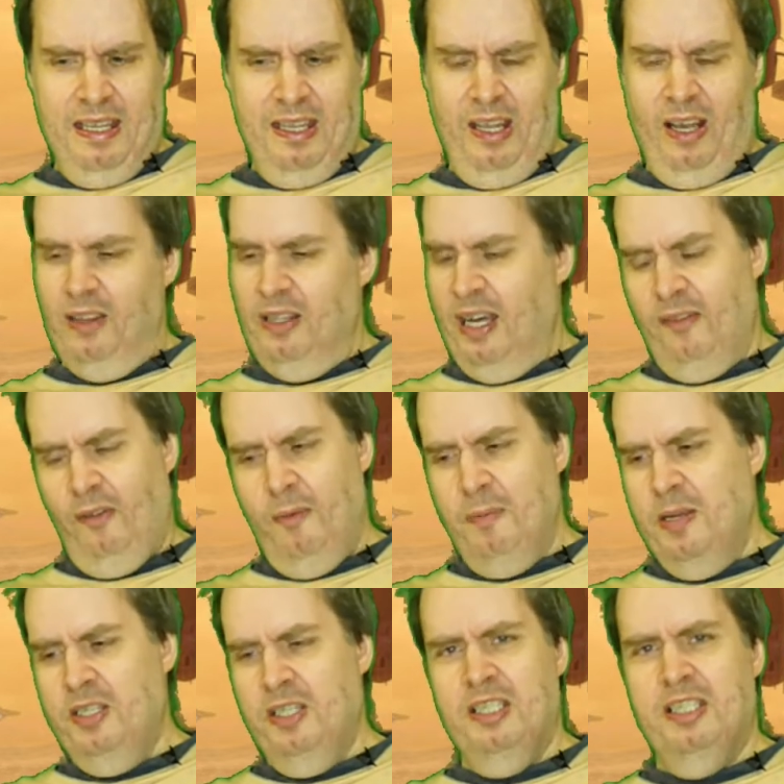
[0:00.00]
a lot of
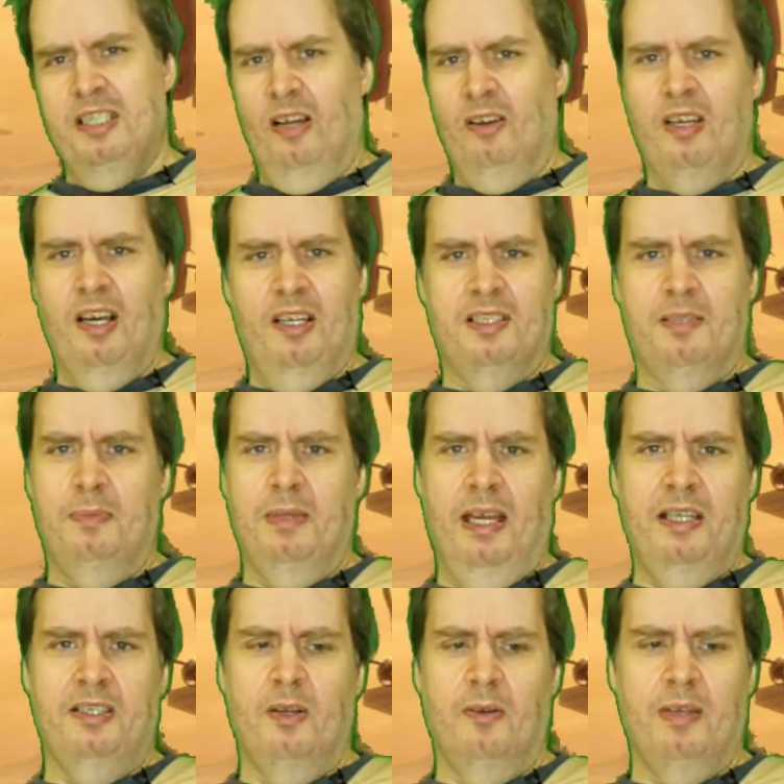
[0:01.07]
RPGs sell custom
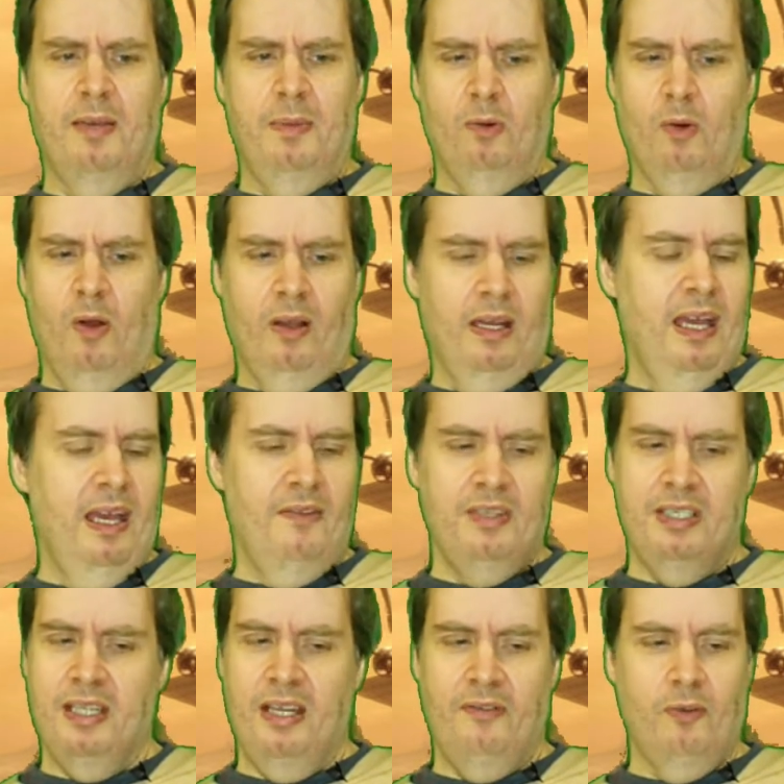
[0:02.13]
dice. Don't get me wrong. I have a
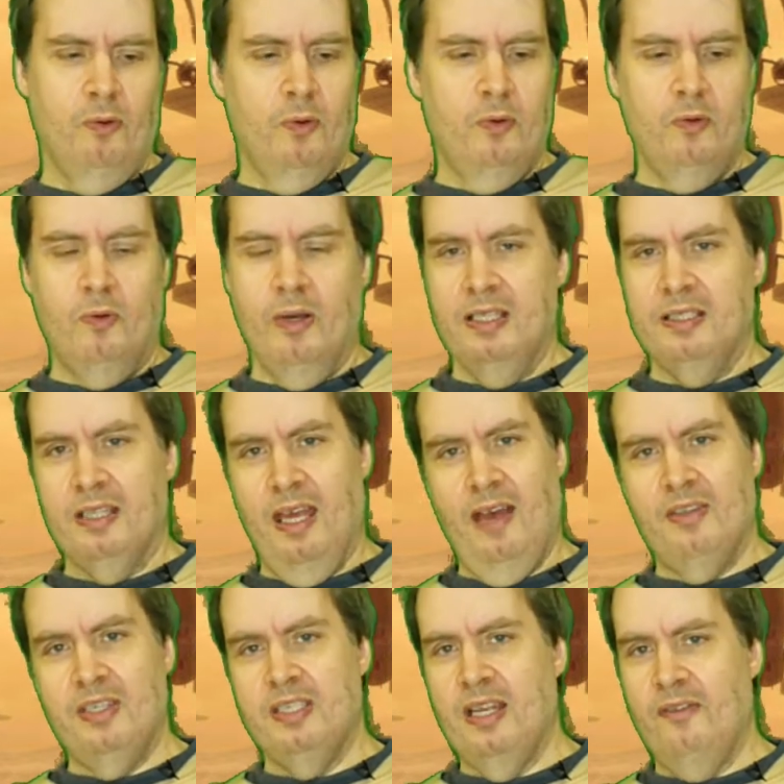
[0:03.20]
set for RuneQuest. I have
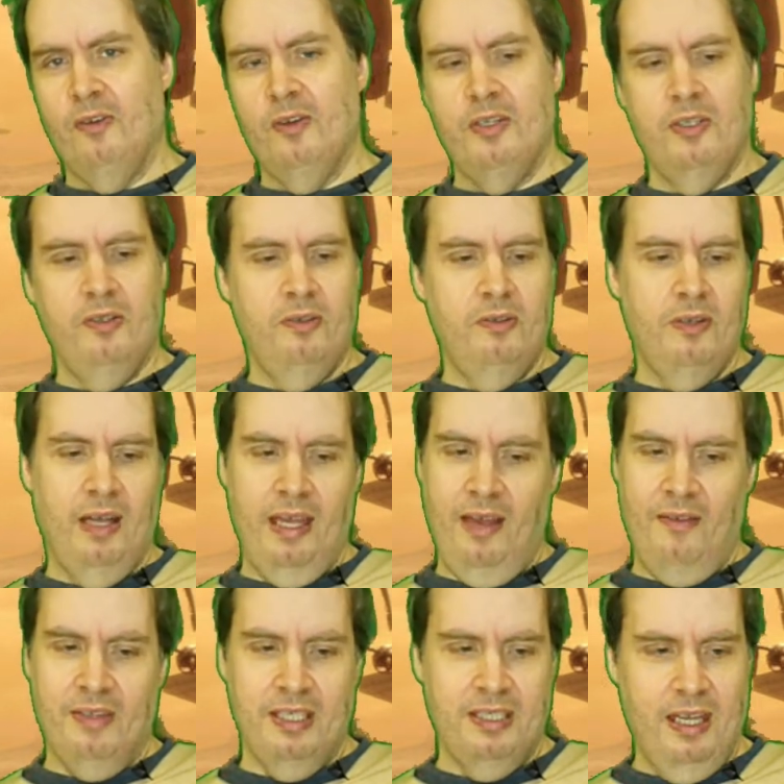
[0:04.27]
a set for Dune. I
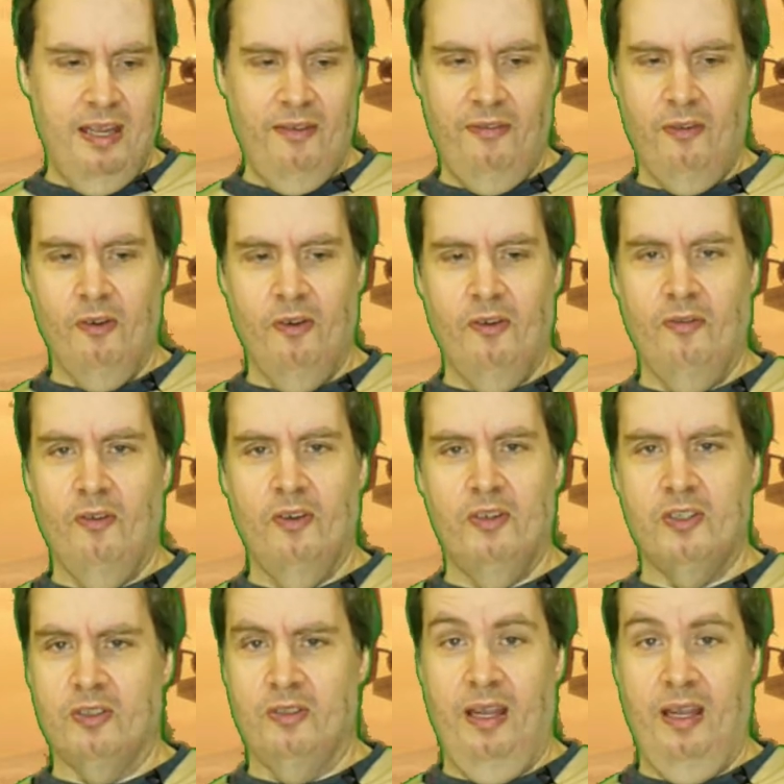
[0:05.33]
have a set for, first.